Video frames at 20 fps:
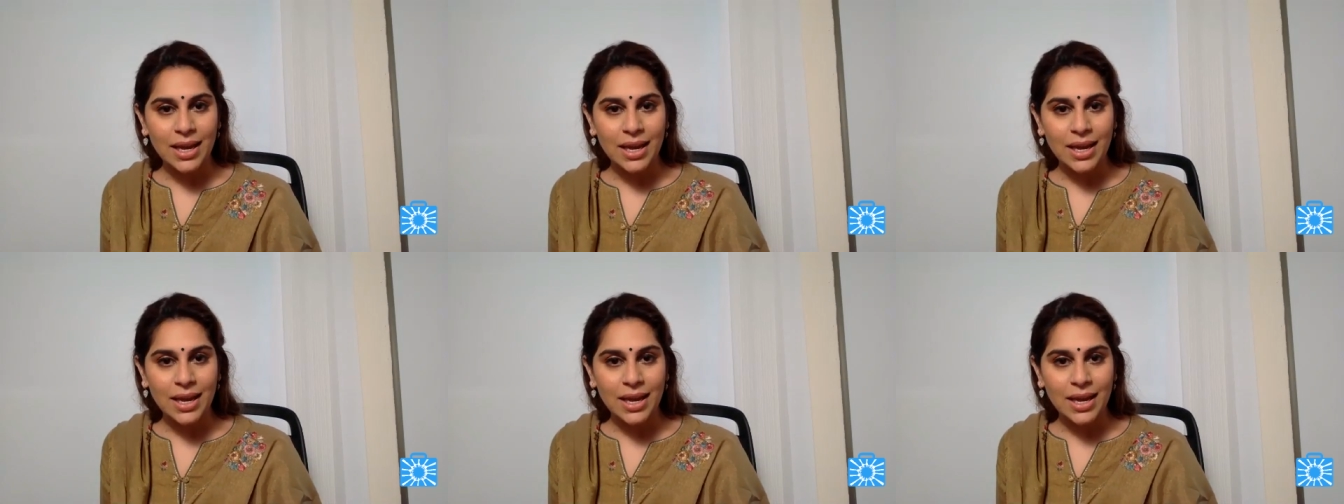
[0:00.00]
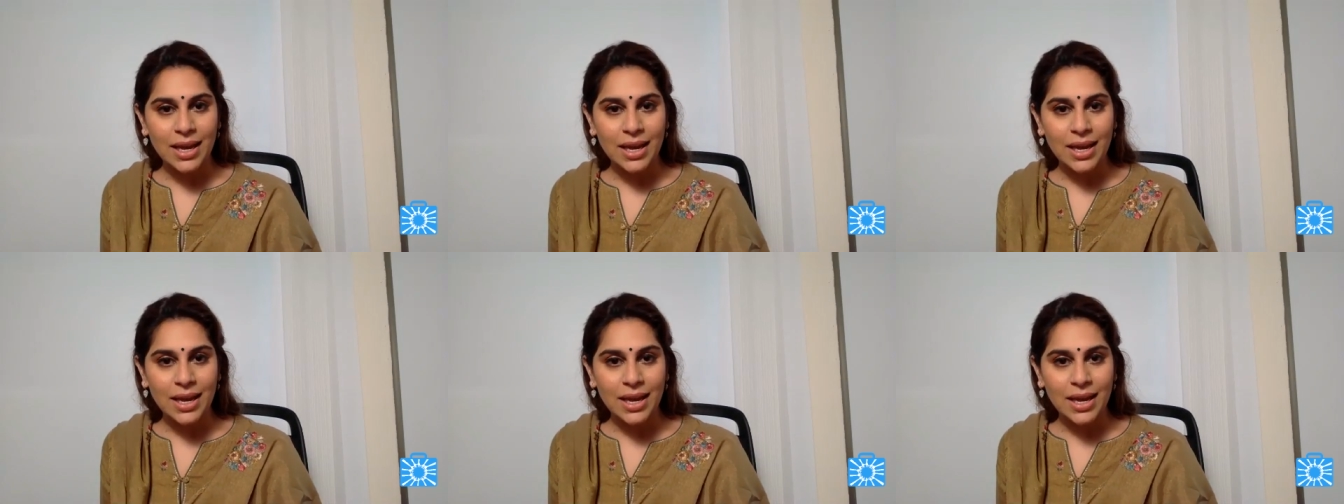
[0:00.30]

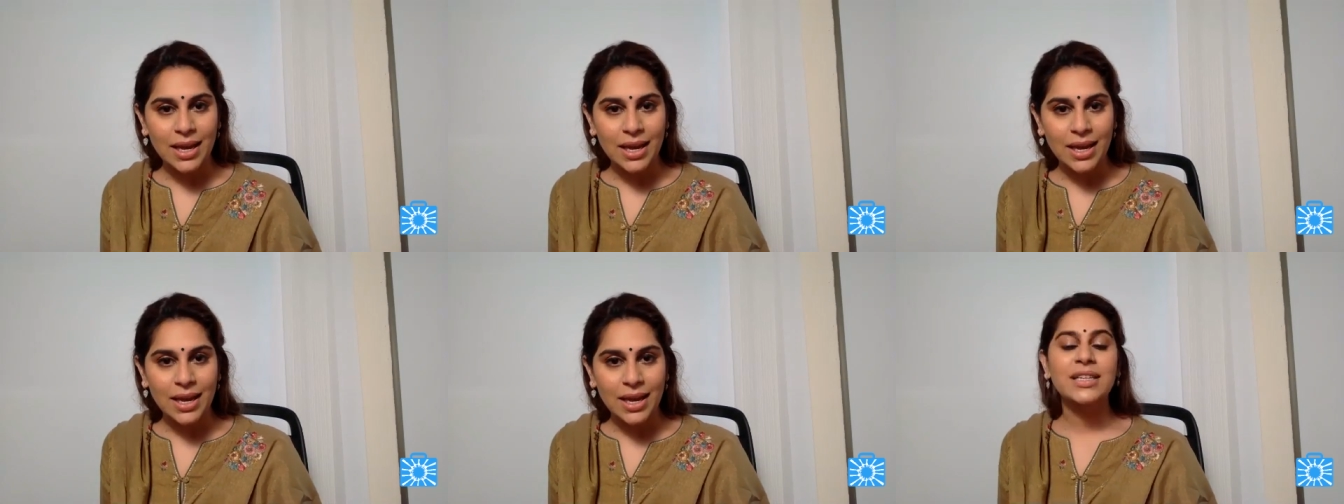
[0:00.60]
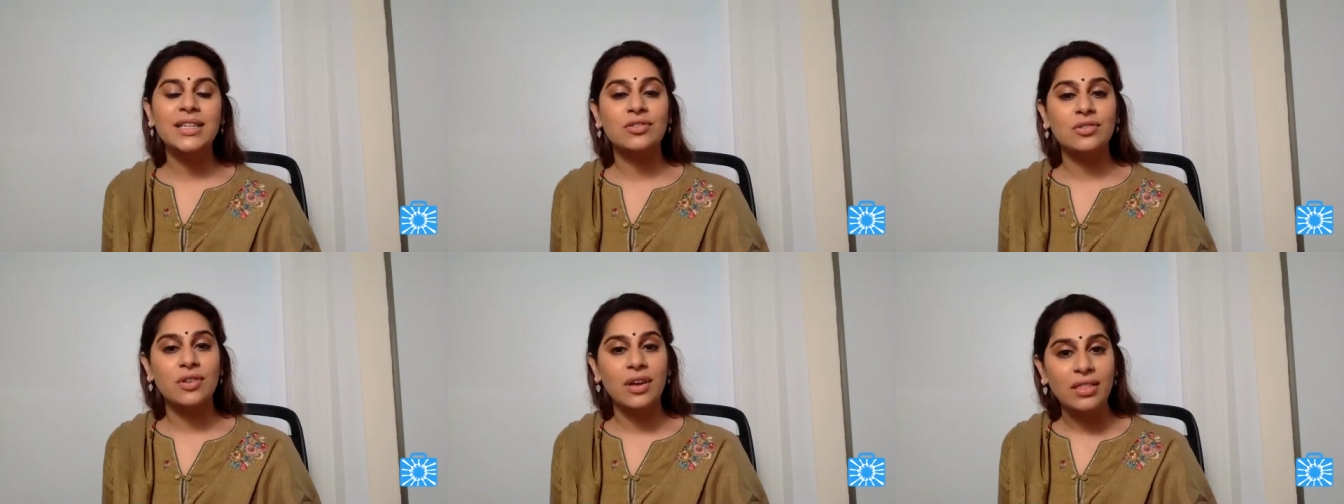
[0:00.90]
You've already
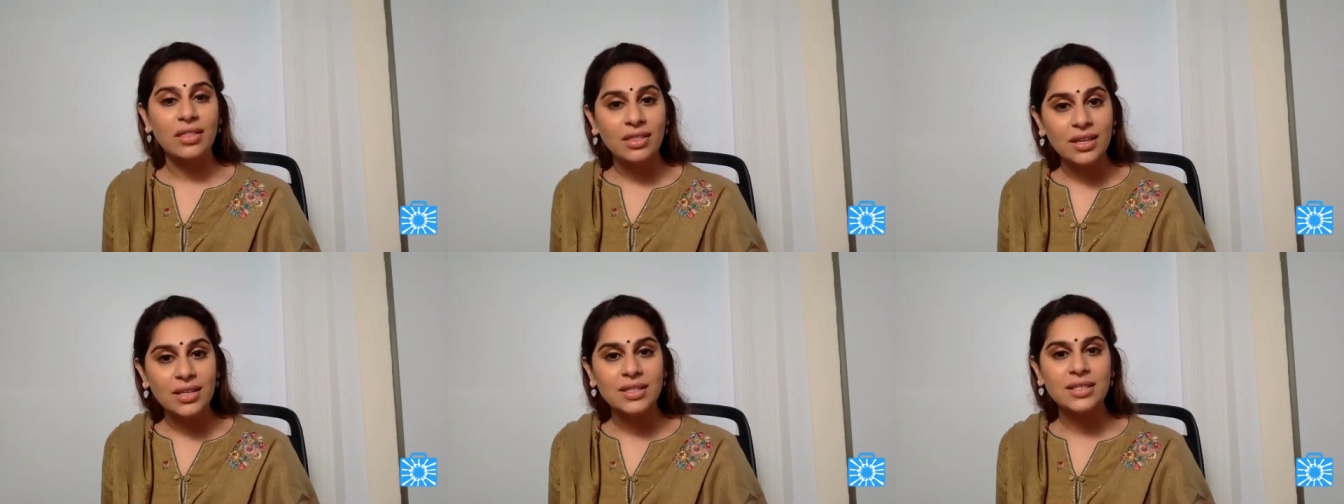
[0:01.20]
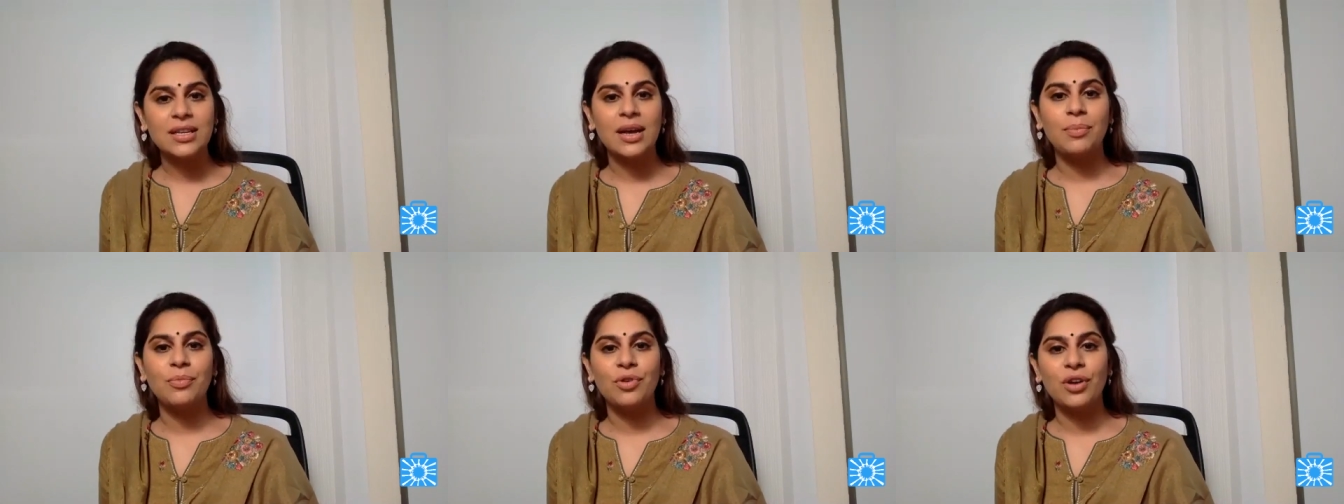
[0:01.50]
strengthened
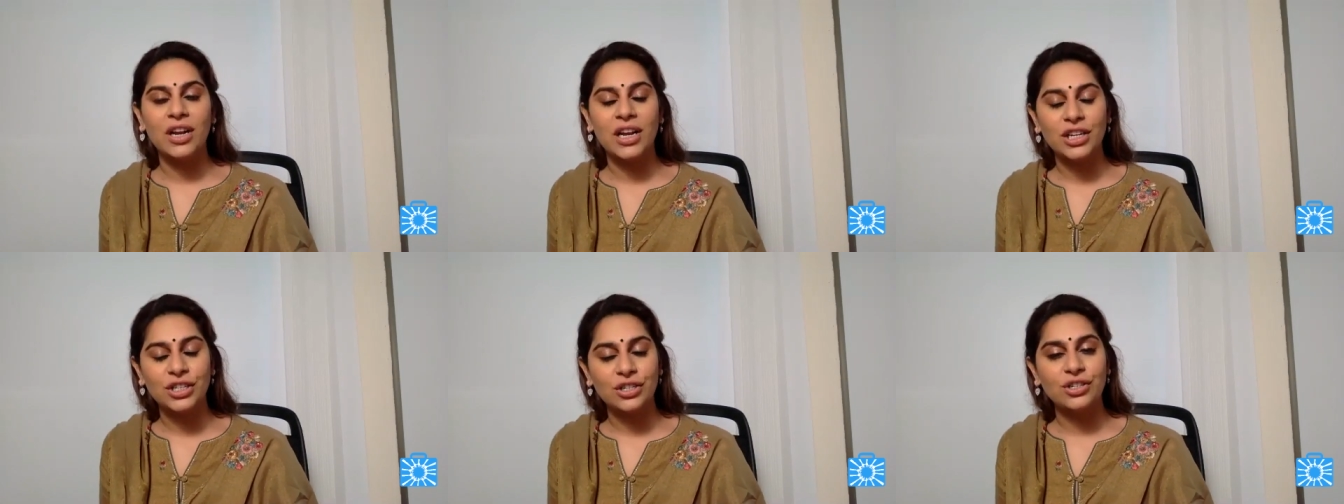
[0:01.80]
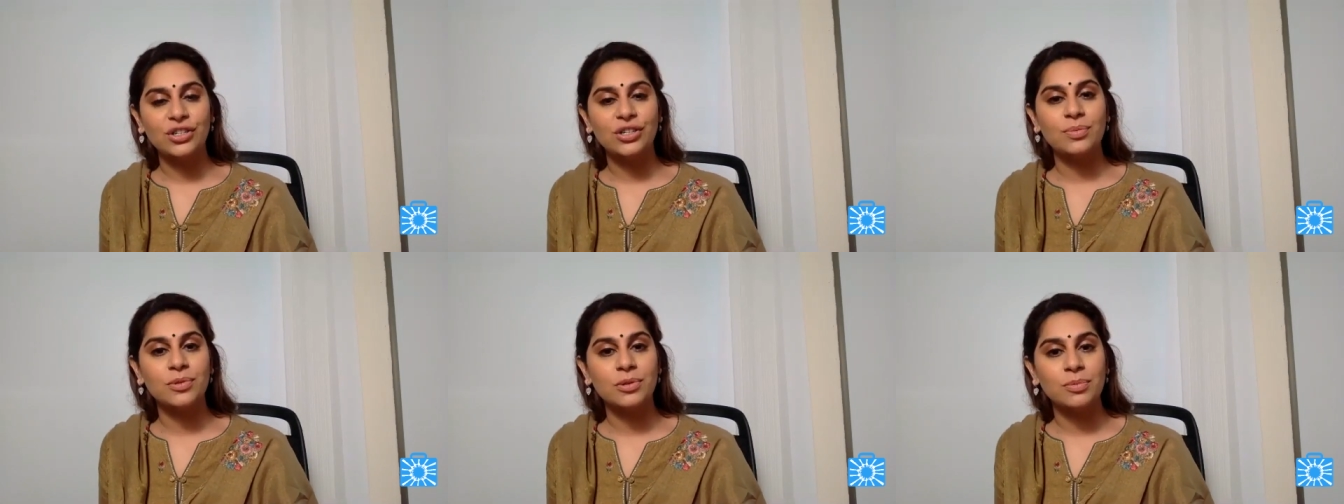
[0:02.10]
some
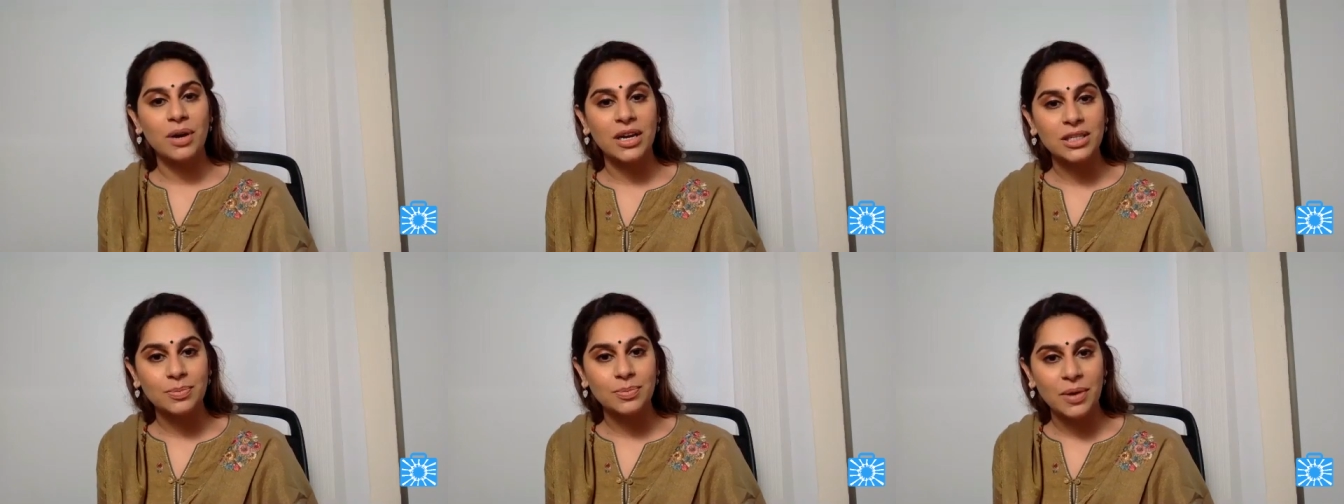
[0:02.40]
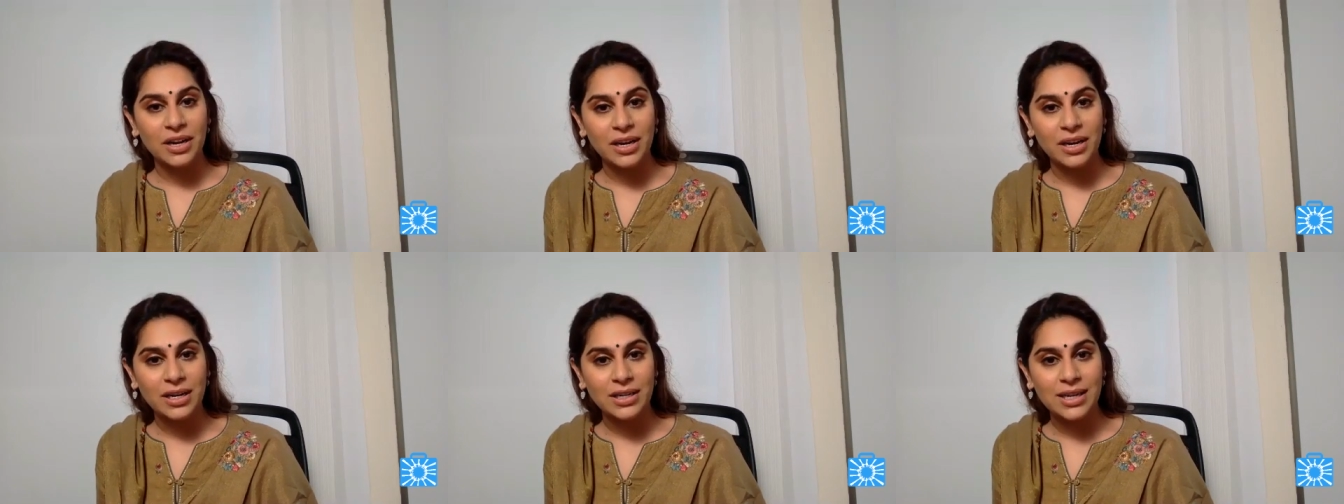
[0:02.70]
relationships by
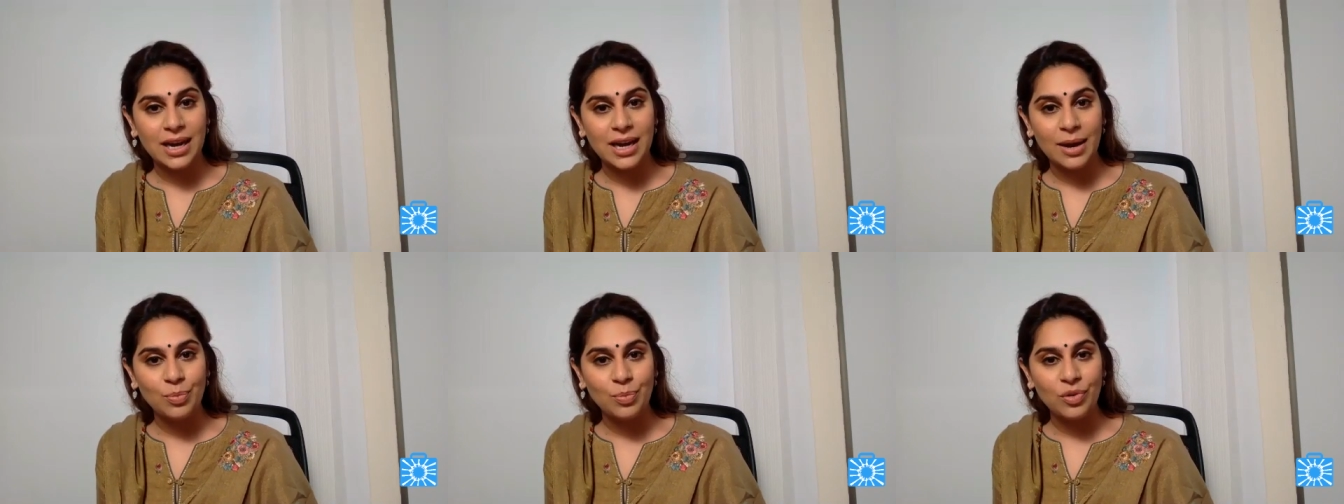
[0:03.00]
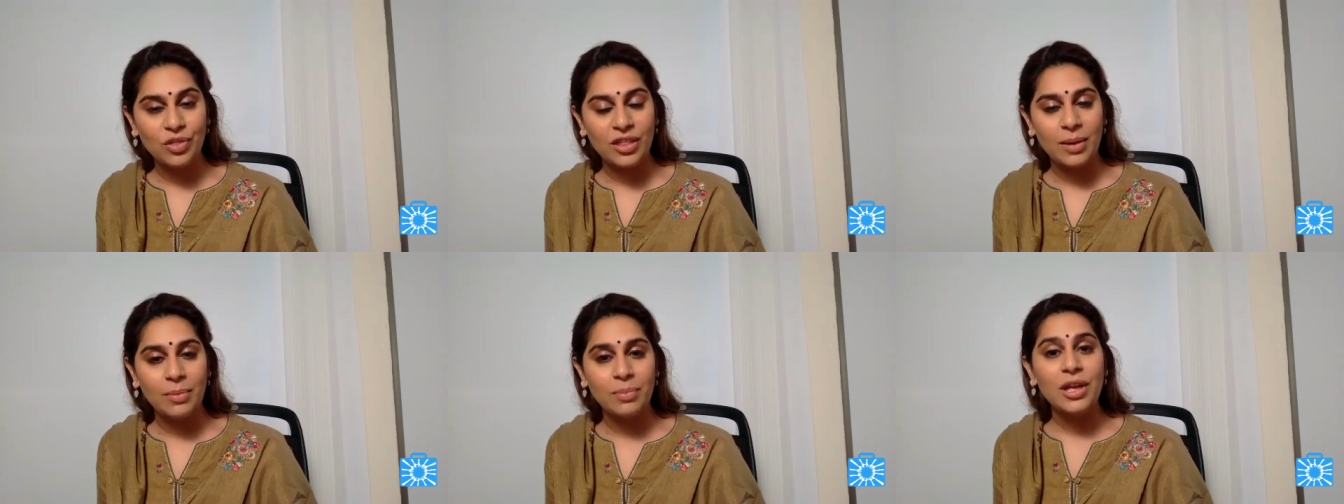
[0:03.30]
spending time with
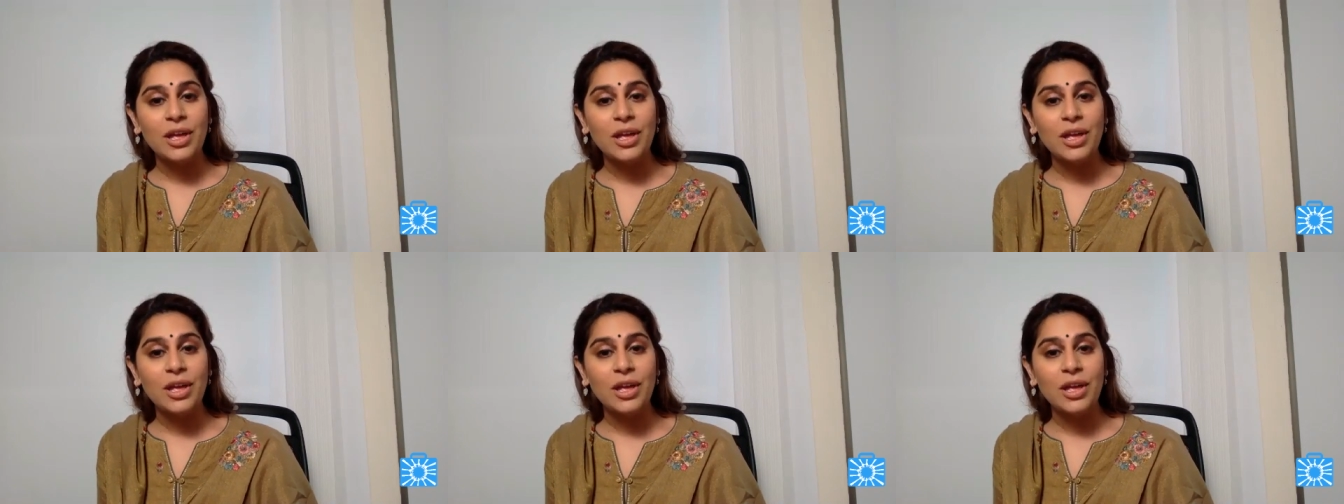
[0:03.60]
them,